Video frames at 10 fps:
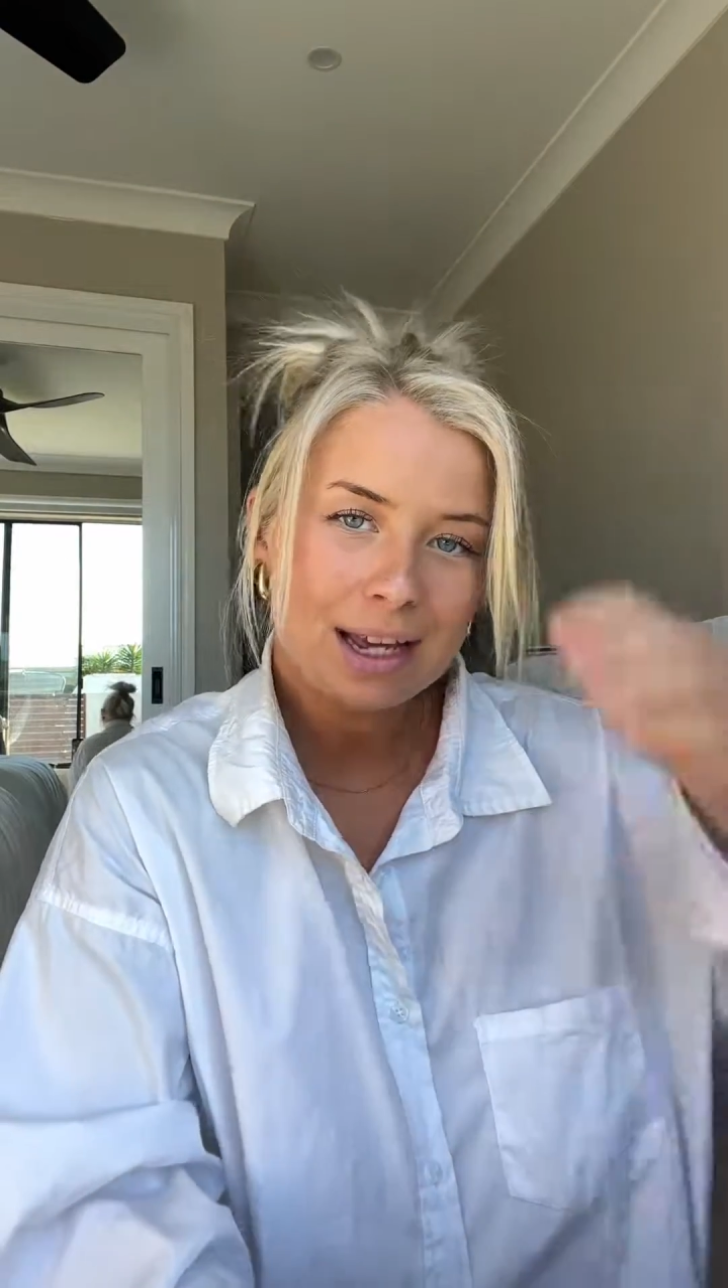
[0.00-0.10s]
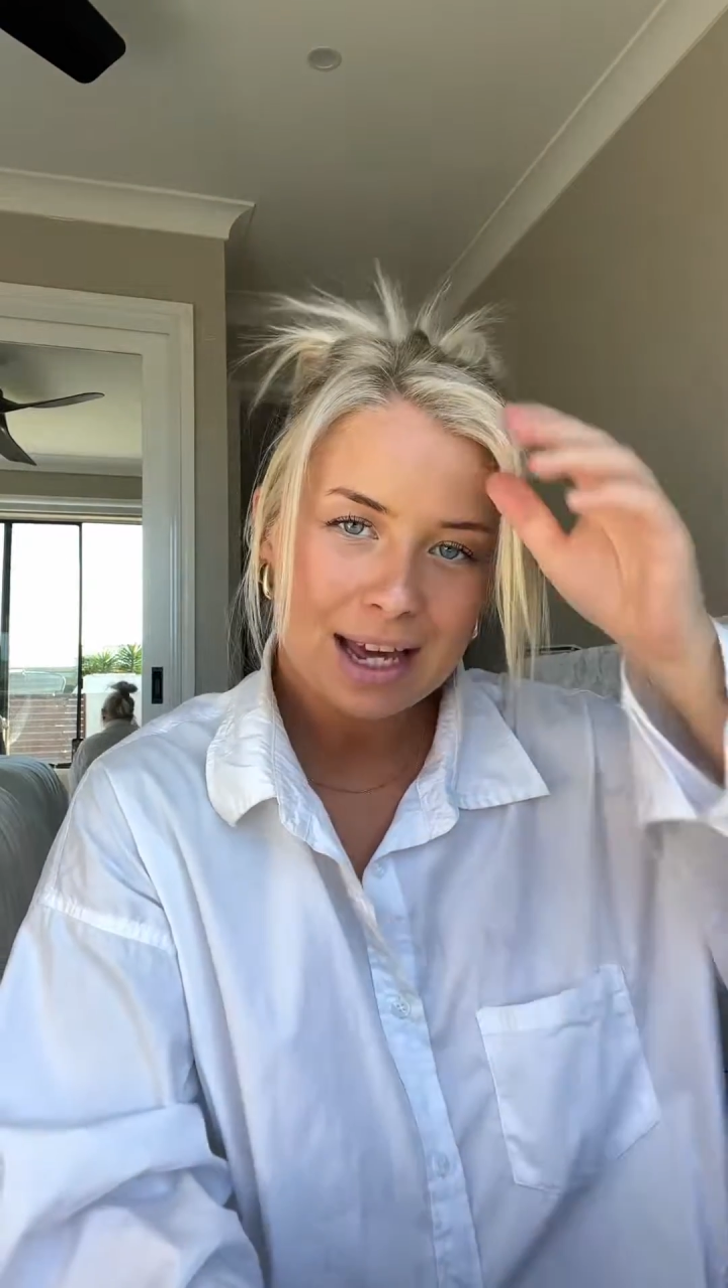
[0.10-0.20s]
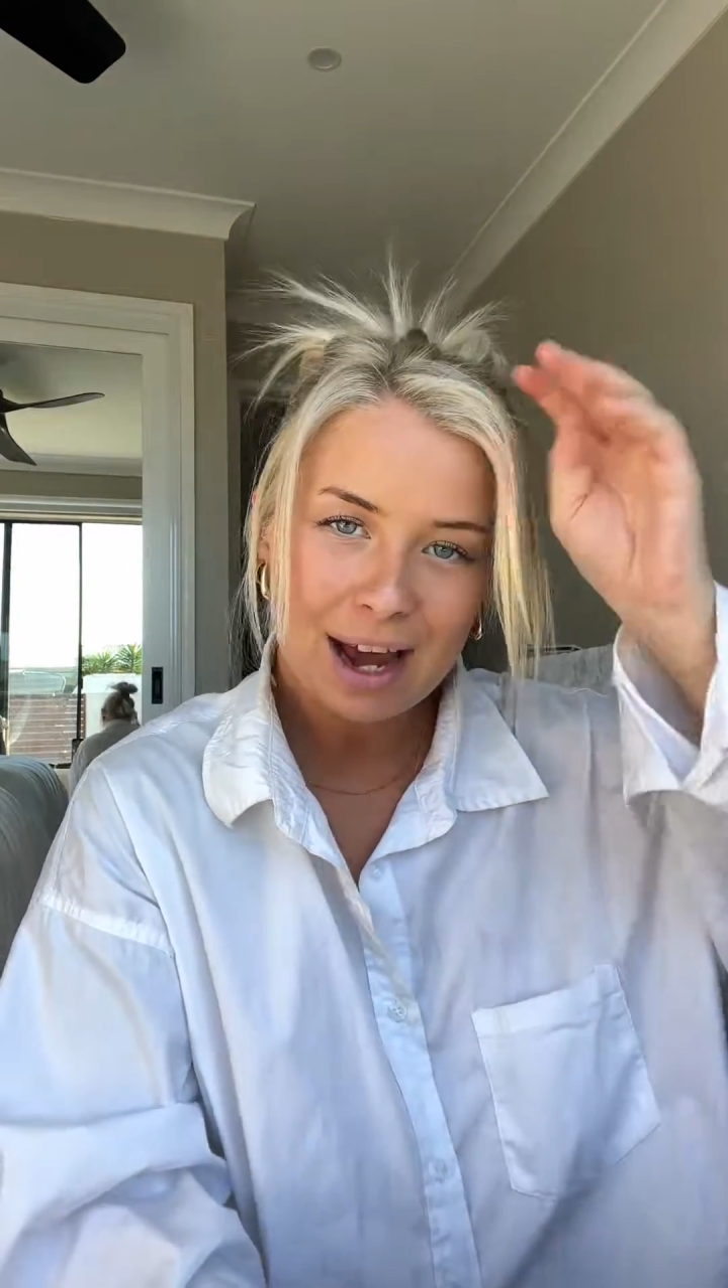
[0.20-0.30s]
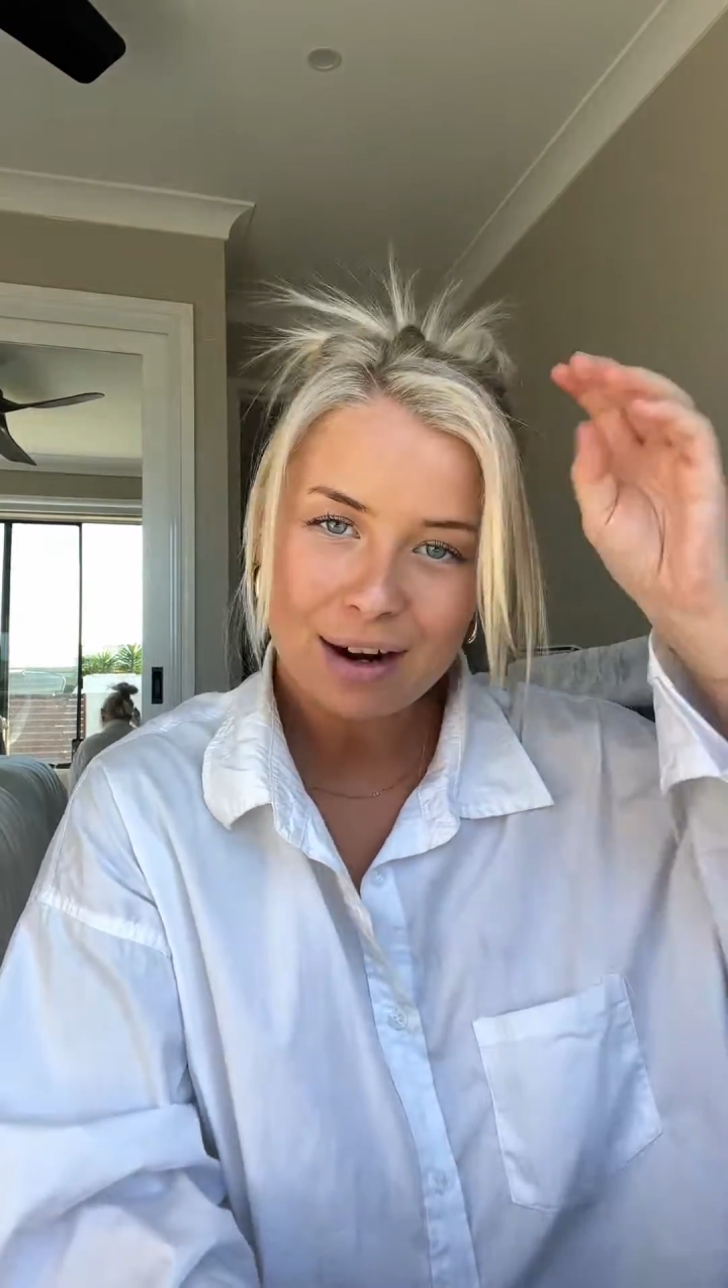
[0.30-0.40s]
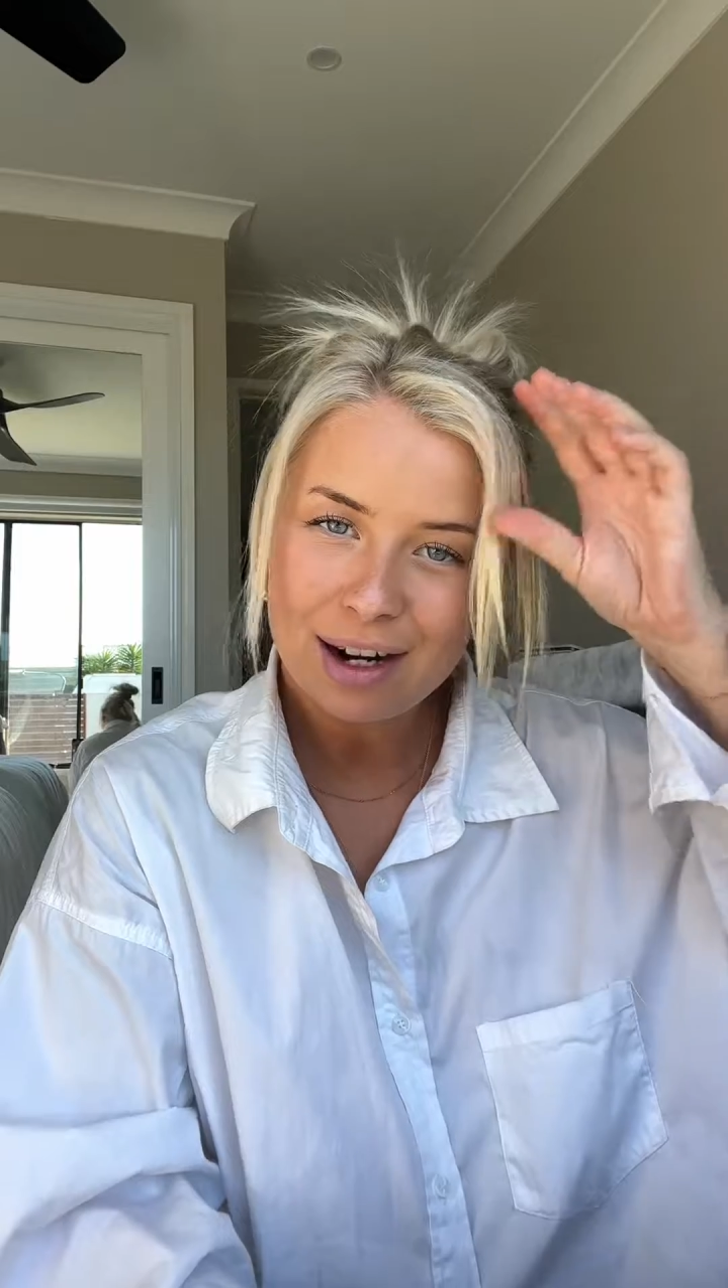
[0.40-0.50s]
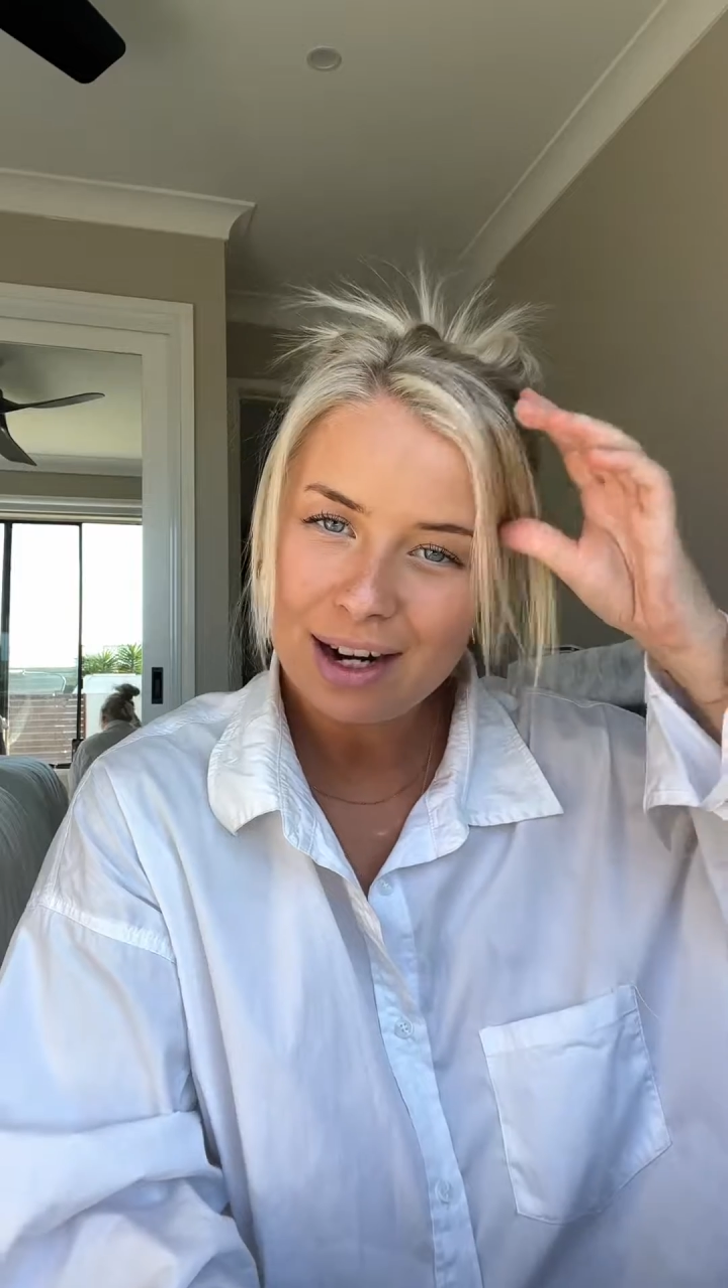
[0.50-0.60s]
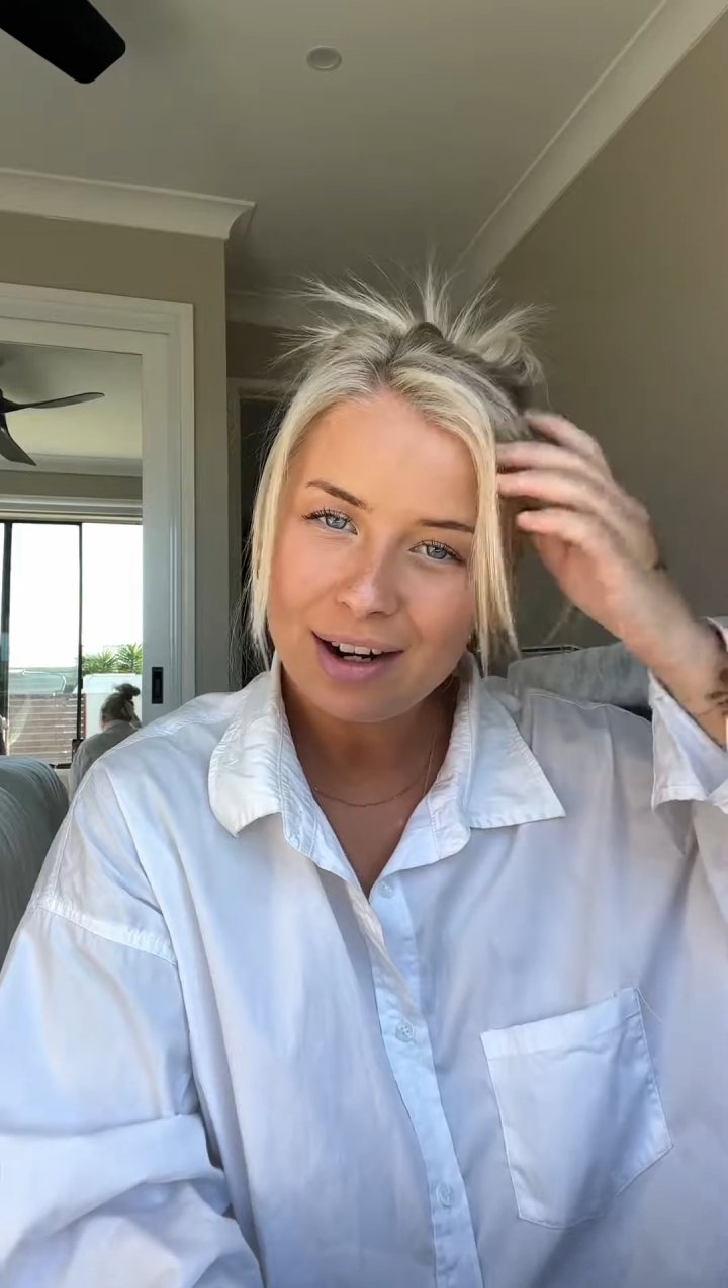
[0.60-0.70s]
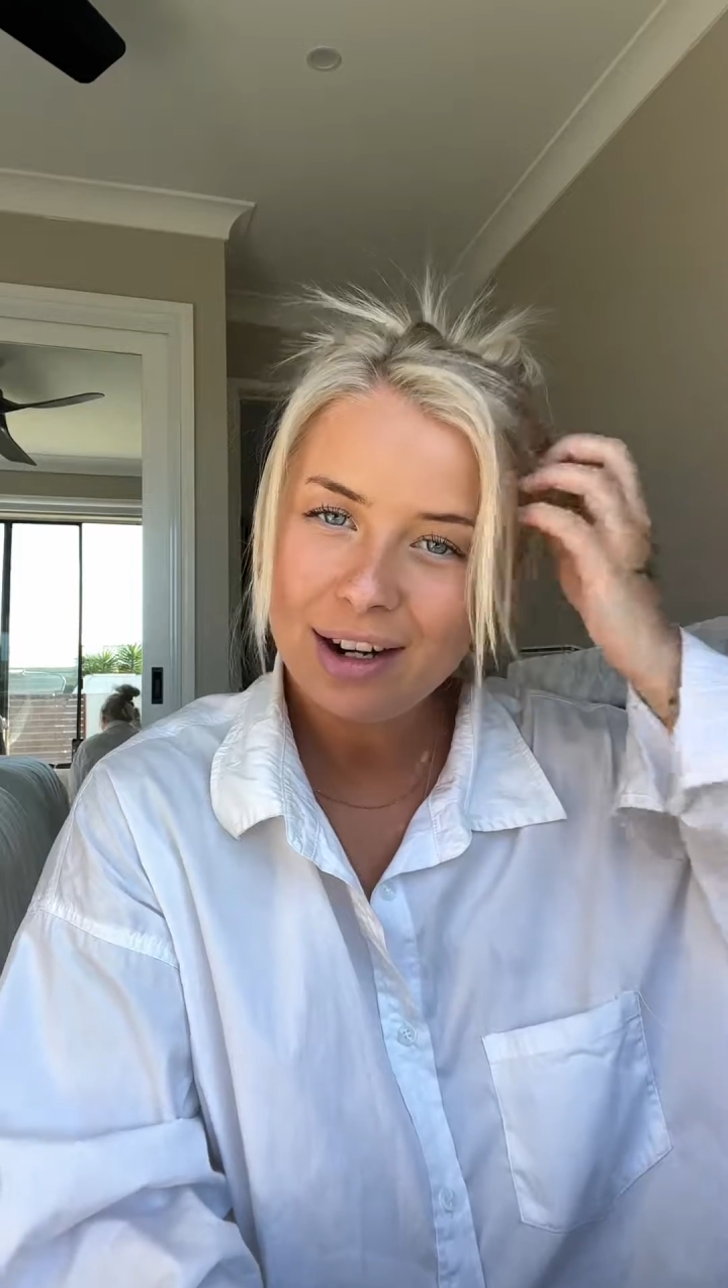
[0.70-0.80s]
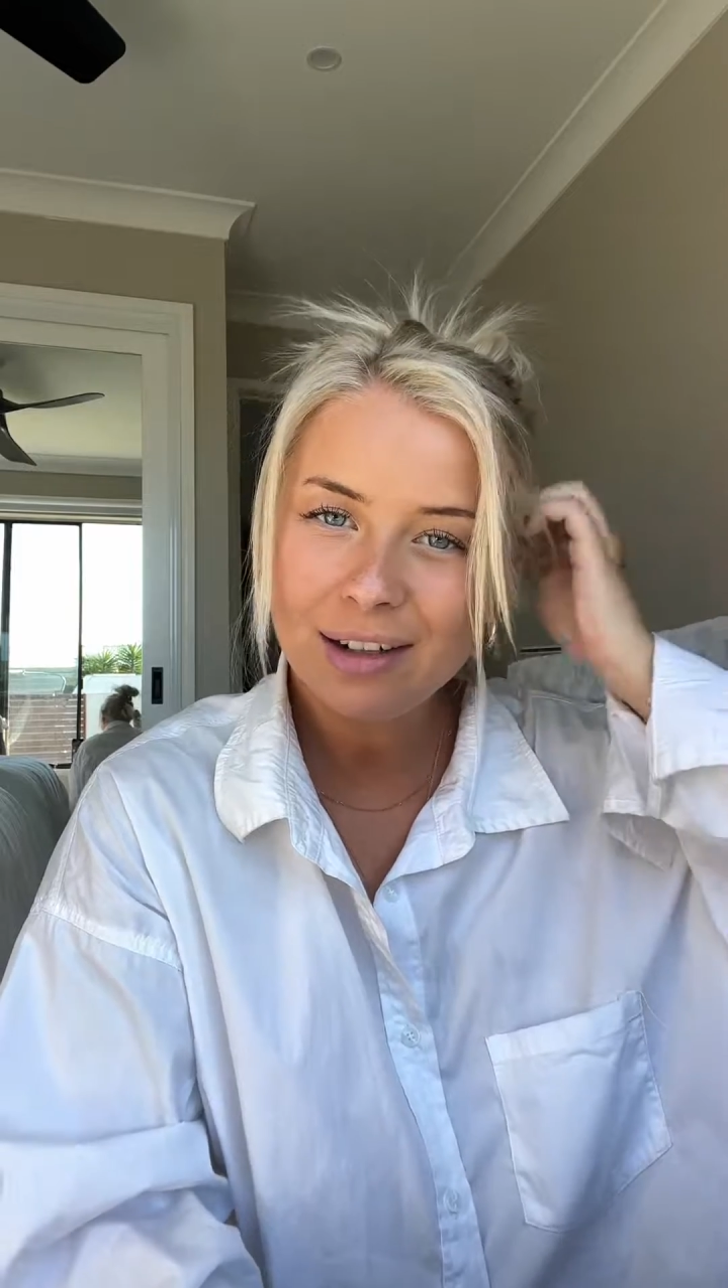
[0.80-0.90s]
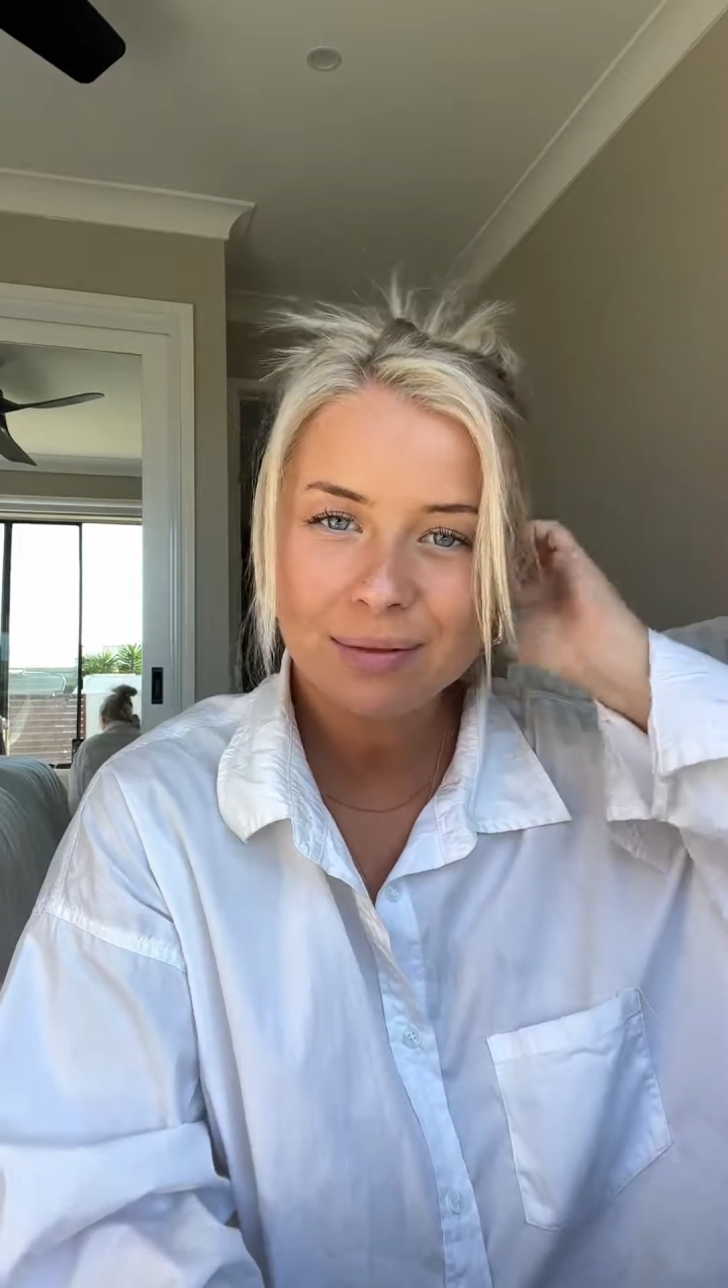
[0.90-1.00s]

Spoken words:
carrier,